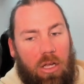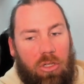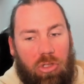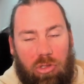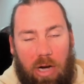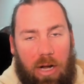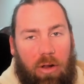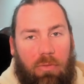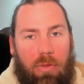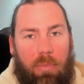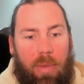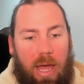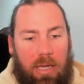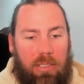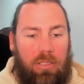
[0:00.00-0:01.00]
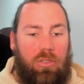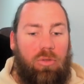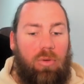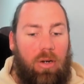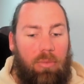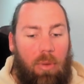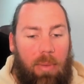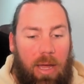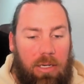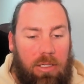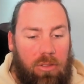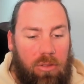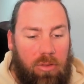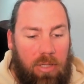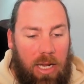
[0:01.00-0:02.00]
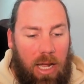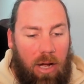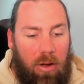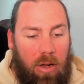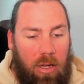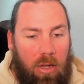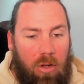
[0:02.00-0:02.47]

straight off the bat to do what I'm about to do now.